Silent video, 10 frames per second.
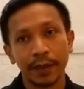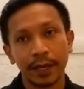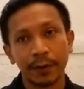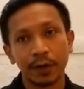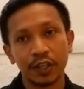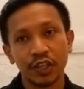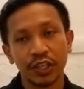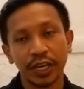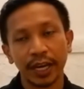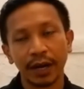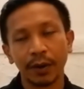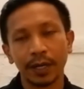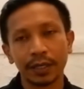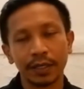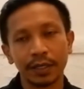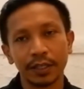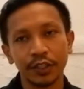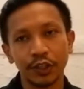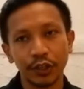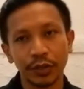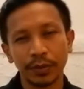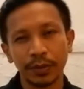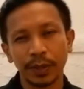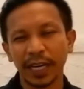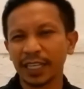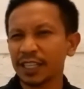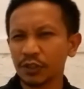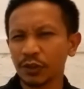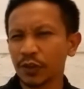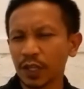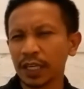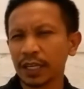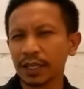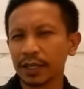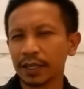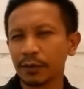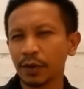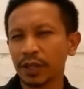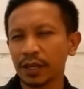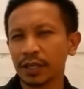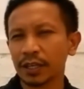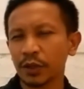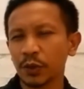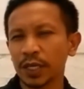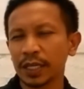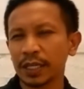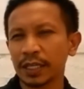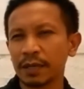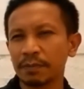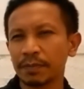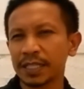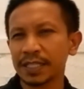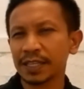and then I want to share it to you, I need to think like whether you can keep